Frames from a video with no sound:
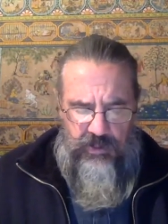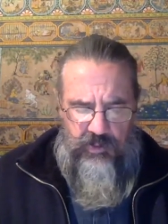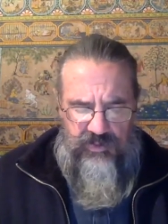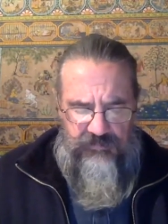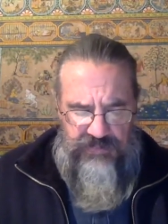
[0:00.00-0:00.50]

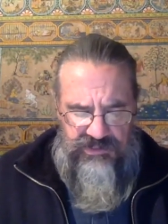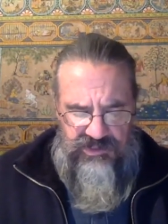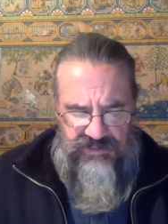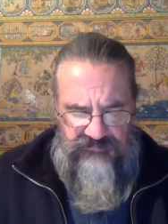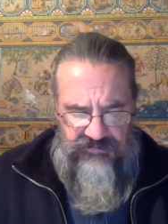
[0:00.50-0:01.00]
Whose
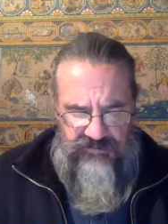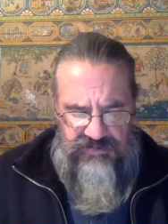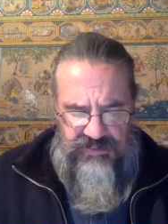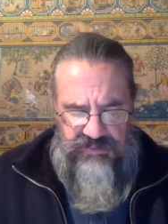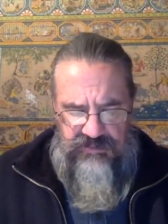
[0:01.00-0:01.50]
passions,
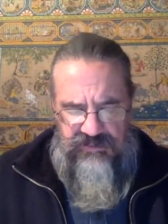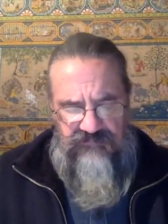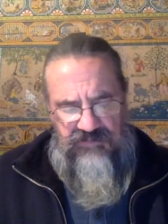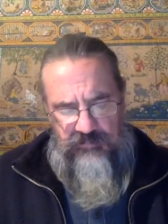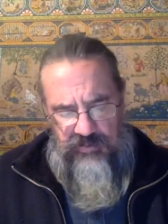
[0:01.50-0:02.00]
fears, and angers
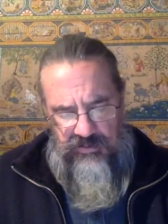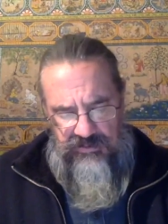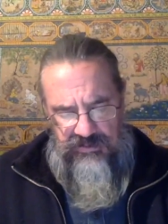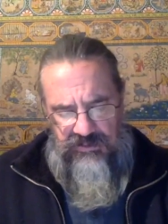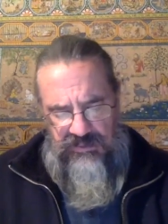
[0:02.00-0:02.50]
have
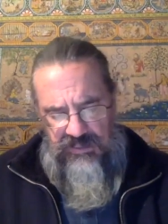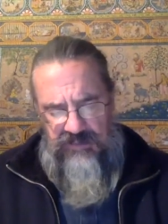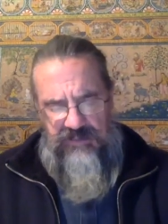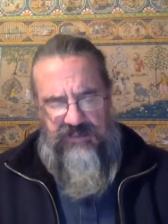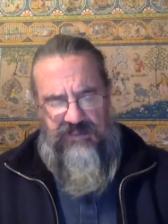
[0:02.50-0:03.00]
departed.
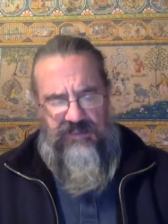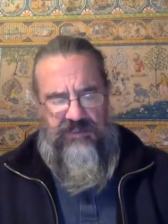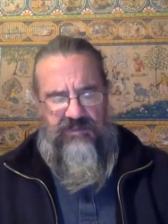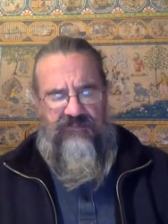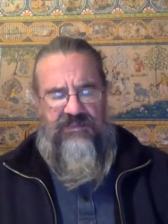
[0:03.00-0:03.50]
That is a
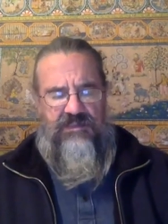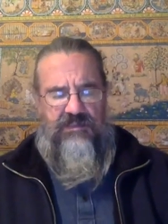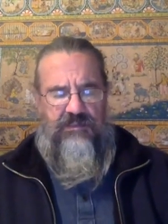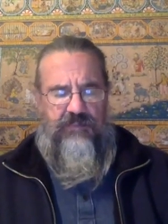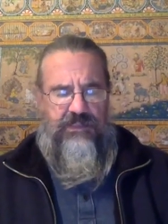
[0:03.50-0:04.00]
sage of
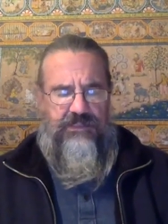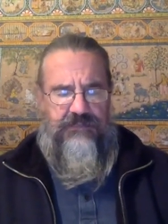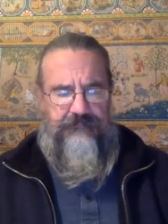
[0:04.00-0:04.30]
steady mind.